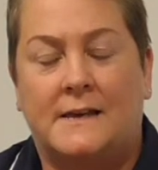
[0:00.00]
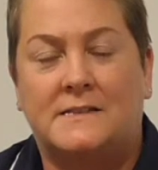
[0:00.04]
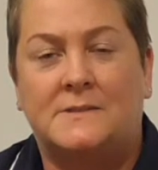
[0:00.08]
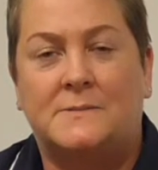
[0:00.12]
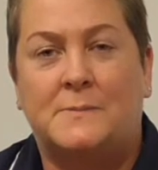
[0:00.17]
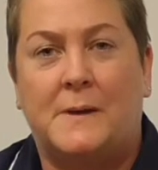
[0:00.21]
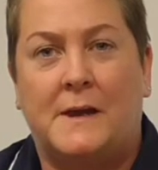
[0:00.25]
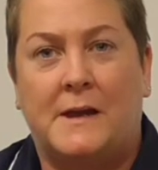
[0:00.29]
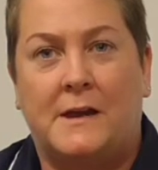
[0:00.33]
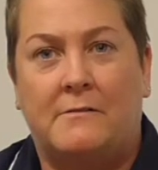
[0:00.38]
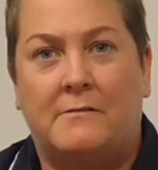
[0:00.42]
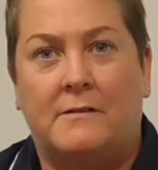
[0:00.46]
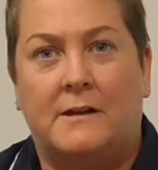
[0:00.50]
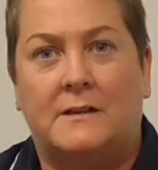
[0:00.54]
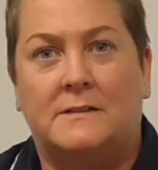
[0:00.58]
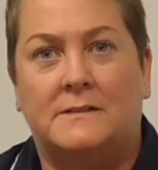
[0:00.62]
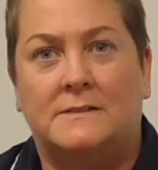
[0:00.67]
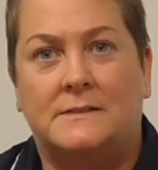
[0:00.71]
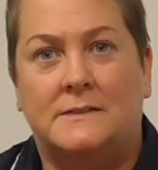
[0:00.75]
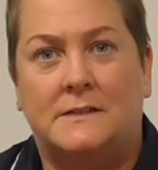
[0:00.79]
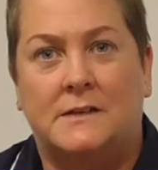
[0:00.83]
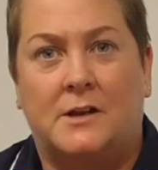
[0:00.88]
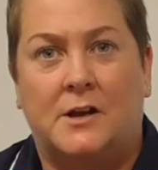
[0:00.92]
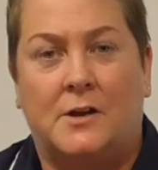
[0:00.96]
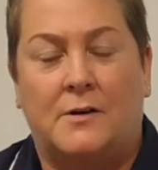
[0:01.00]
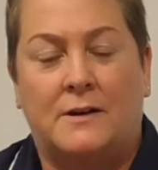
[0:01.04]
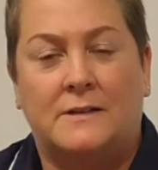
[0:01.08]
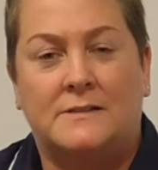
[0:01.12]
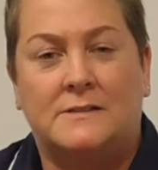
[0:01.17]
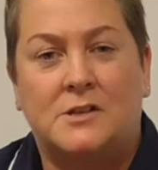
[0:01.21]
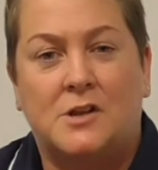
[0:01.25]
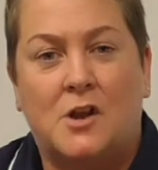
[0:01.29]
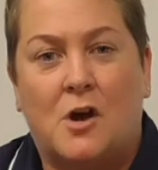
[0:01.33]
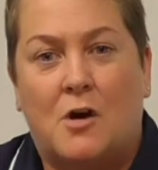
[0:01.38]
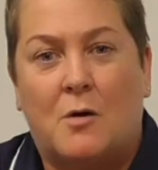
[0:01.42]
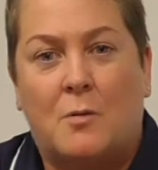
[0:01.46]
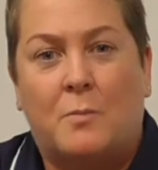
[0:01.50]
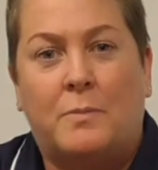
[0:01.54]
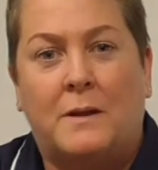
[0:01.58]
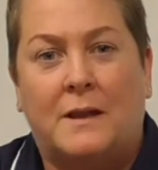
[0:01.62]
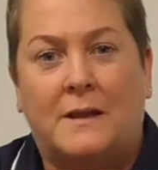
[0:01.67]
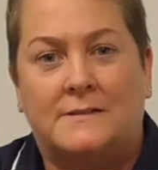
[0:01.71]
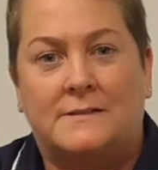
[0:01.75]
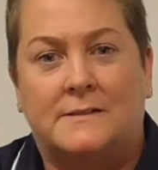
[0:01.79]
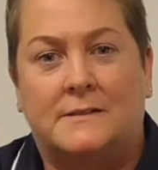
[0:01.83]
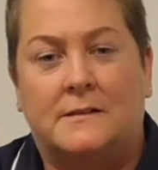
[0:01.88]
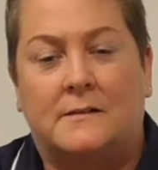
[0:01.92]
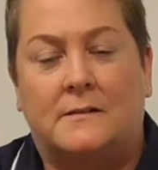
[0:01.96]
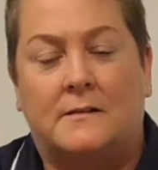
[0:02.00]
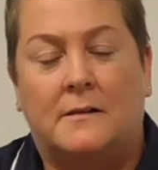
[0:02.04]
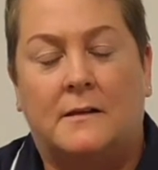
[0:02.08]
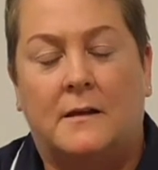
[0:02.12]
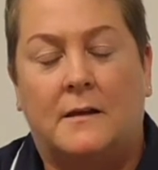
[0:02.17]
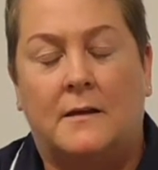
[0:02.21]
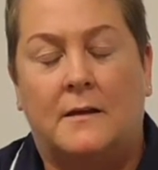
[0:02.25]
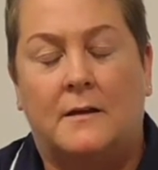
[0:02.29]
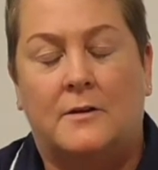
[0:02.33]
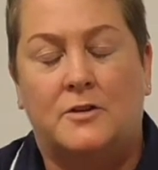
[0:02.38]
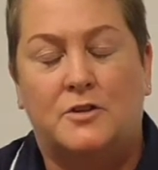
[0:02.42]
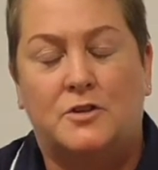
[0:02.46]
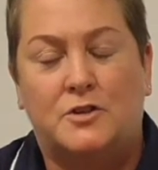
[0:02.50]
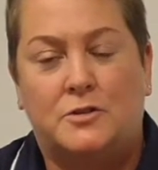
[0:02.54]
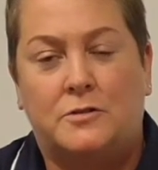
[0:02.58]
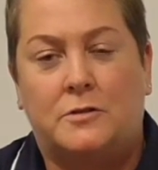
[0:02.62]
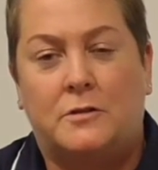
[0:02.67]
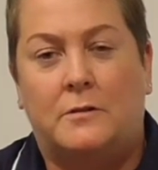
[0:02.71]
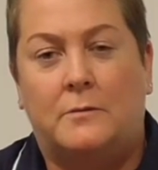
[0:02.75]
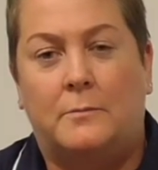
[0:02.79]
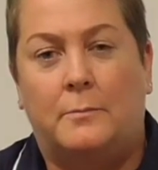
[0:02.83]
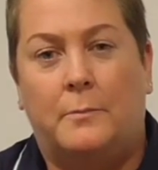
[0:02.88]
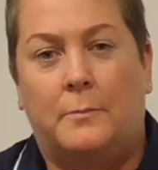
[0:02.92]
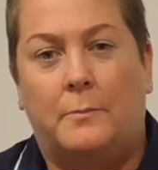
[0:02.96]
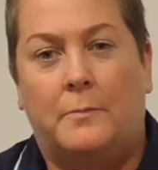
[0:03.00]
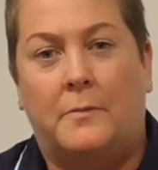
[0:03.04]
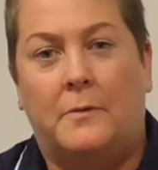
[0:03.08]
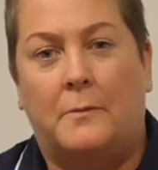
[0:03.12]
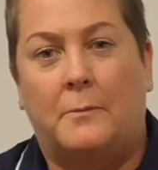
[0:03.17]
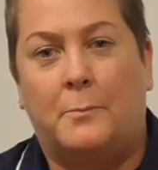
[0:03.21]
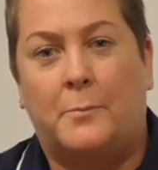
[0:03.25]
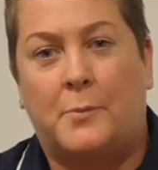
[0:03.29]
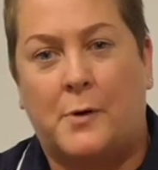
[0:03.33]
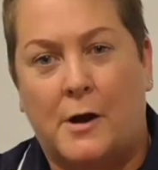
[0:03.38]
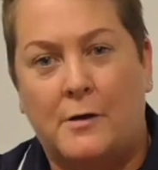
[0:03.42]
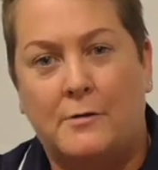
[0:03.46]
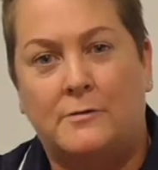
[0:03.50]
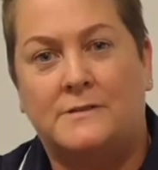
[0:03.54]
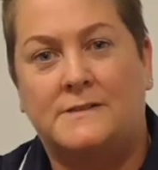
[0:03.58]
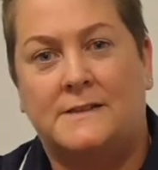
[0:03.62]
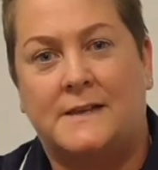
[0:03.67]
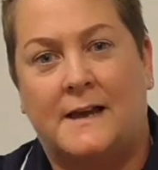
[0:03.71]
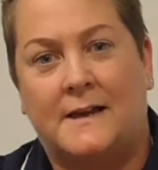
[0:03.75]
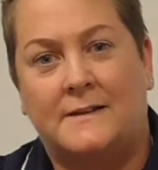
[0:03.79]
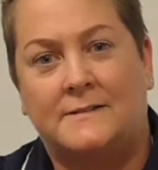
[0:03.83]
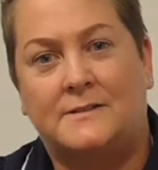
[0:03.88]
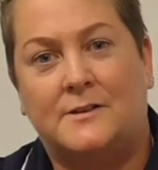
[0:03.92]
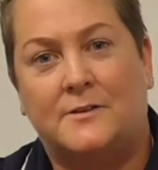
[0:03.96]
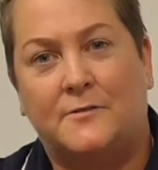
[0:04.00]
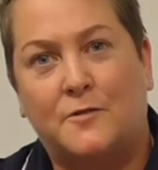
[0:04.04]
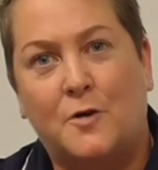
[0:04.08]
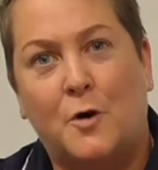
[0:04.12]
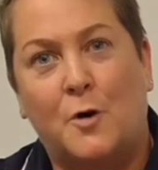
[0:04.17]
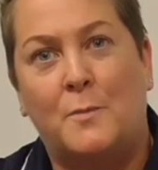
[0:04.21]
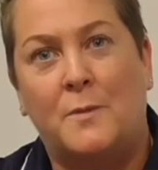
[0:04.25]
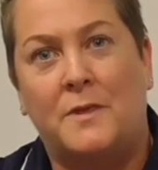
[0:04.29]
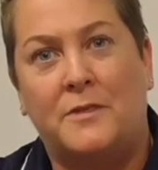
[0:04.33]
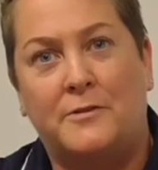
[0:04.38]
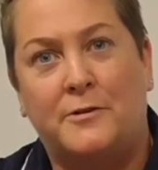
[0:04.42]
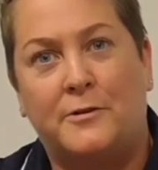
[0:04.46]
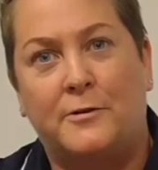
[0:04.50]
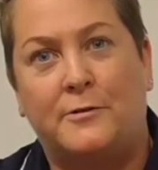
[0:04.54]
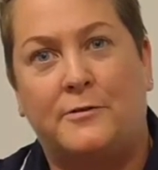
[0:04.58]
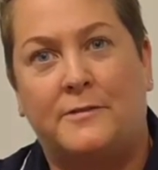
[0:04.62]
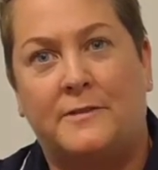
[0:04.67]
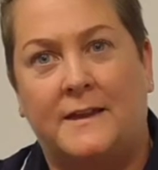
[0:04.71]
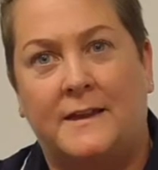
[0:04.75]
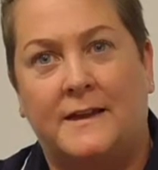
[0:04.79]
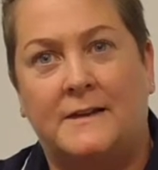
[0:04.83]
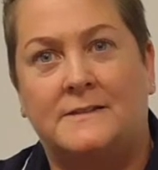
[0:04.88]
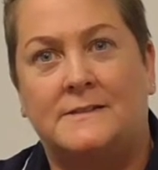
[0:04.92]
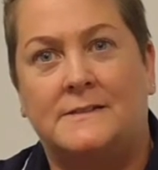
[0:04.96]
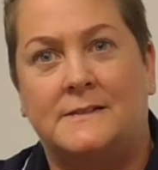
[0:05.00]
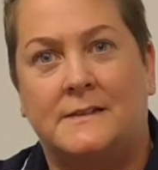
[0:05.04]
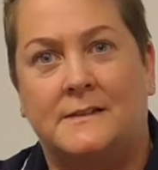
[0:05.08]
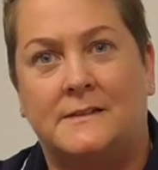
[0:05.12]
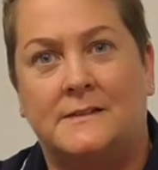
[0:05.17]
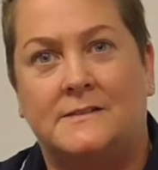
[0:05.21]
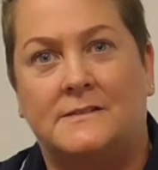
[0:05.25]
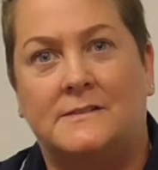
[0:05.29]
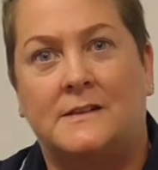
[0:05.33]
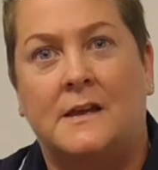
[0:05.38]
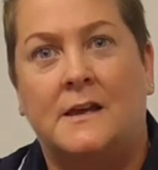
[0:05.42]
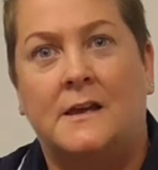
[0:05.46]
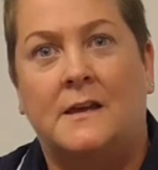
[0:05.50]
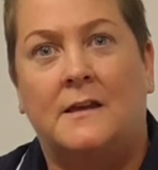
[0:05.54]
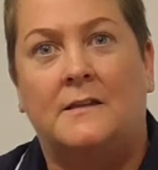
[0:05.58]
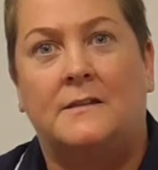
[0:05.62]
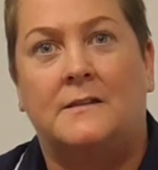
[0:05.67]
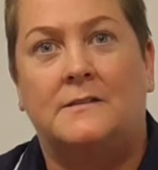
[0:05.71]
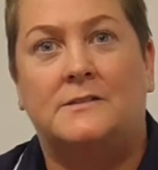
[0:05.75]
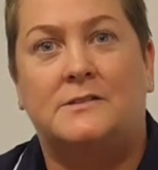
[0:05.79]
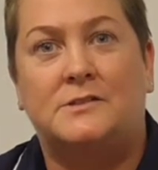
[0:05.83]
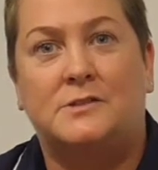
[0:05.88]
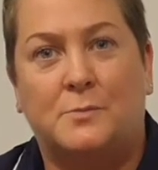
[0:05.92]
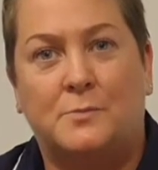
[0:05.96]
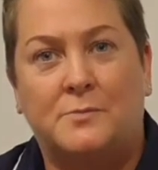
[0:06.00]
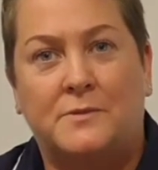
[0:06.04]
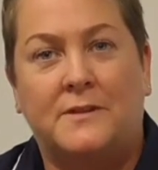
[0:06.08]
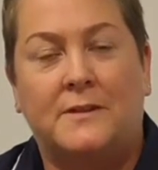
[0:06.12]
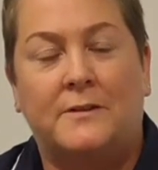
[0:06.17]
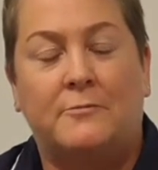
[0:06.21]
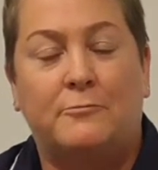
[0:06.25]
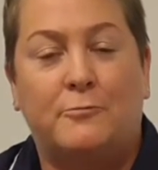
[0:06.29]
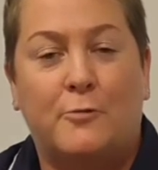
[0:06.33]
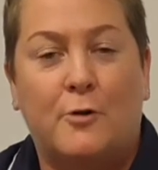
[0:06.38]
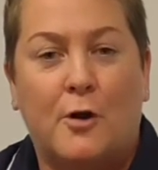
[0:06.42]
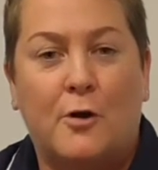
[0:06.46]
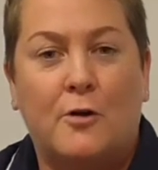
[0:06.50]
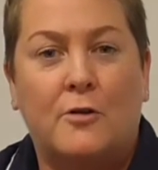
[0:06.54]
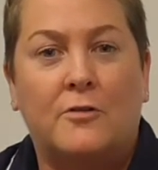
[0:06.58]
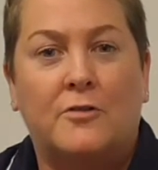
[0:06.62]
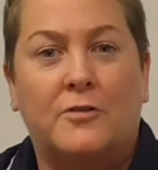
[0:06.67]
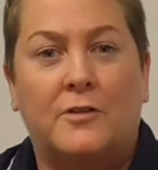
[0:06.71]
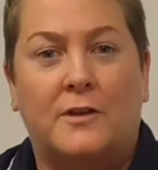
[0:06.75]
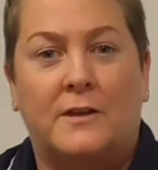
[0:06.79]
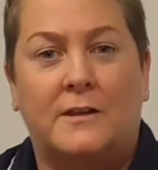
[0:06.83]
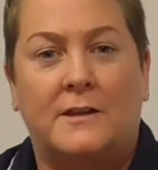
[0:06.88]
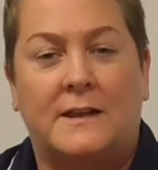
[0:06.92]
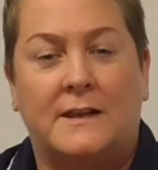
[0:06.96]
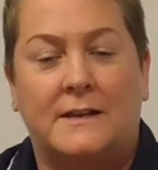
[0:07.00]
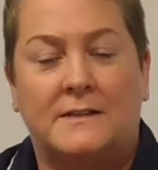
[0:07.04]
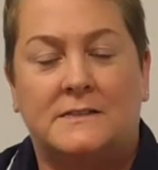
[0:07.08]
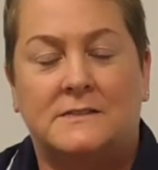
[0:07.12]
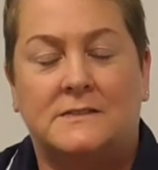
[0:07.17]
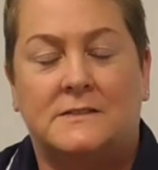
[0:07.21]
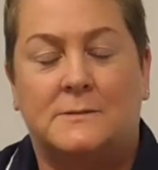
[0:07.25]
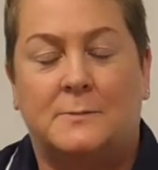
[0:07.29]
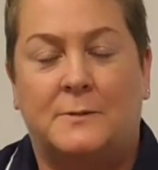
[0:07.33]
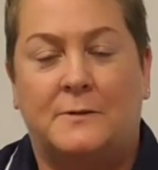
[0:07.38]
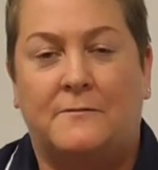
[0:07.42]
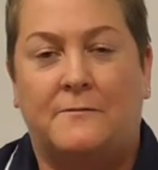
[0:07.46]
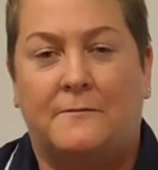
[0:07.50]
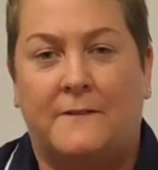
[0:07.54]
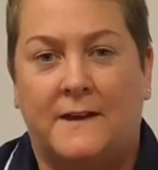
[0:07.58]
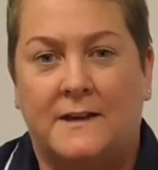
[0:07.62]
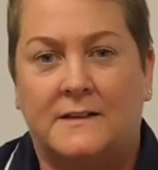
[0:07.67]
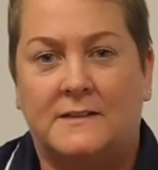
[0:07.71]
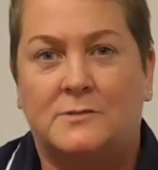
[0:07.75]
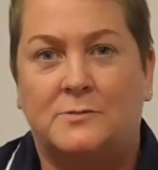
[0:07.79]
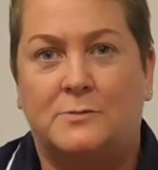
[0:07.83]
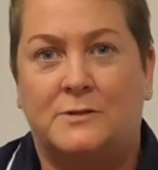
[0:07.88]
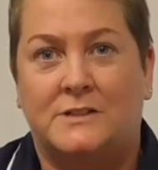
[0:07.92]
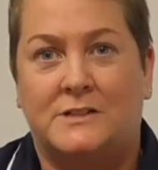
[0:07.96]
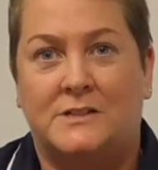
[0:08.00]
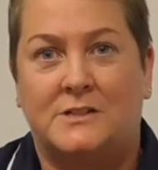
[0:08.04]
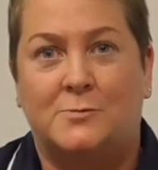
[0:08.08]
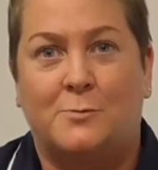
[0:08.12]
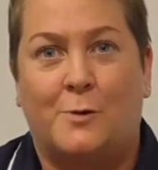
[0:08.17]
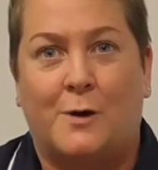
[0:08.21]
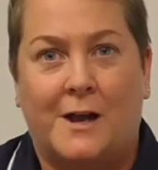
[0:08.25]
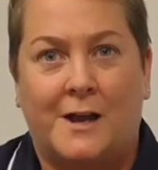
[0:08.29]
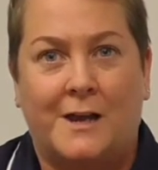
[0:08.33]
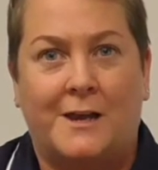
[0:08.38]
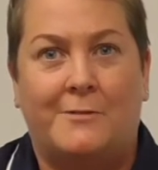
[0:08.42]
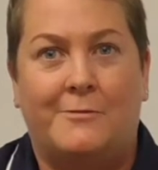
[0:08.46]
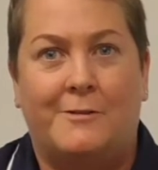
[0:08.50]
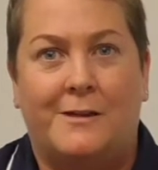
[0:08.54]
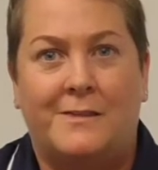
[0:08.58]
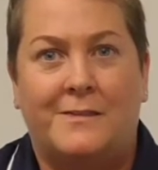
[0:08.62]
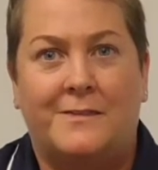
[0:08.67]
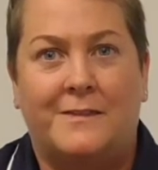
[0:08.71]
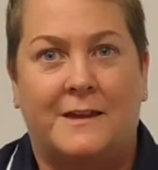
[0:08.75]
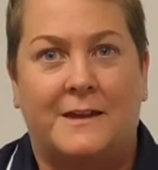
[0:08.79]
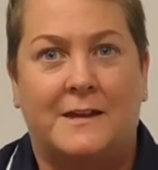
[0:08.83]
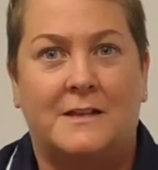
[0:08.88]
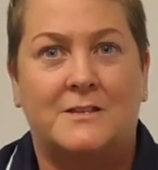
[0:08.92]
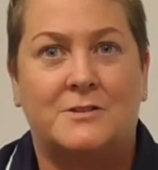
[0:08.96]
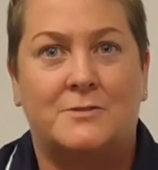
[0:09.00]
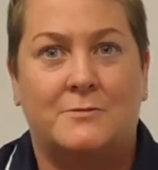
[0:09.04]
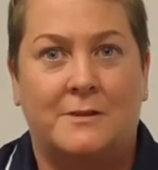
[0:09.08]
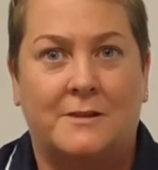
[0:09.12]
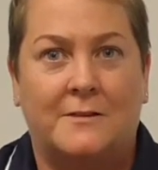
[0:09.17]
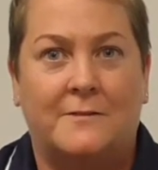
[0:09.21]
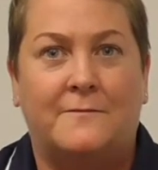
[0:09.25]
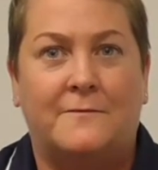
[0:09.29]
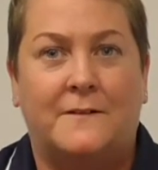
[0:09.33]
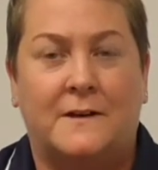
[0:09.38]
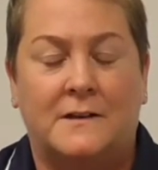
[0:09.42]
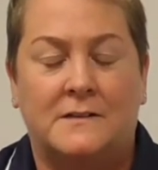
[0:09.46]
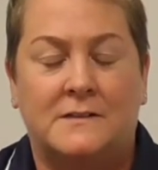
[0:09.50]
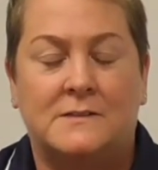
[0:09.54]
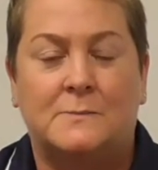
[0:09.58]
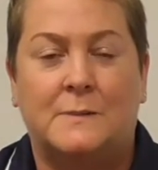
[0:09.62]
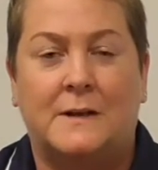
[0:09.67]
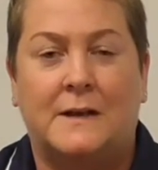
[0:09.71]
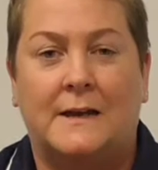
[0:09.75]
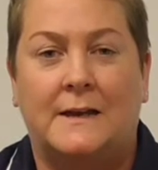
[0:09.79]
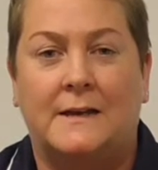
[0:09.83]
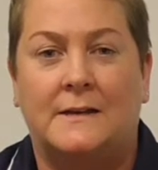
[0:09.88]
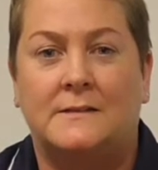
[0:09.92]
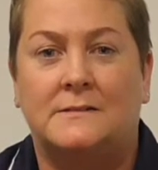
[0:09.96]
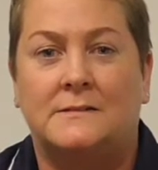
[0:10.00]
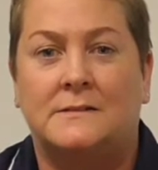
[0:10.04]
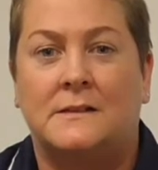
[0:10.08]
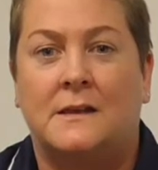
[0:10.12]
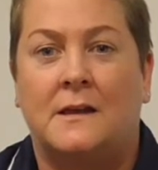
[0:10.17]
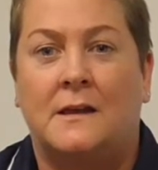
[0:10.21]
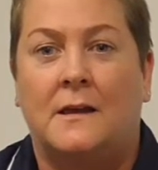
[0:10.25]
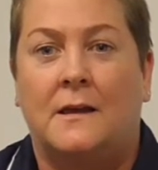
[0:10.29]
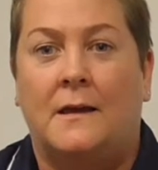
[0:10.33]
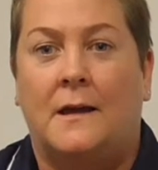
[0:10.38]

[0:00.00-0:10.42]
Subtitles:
experience. You know, it's not a pleasant process of coming through theatre. There's something wrong that needs to be fixed, which is why you're in theatre in the first place.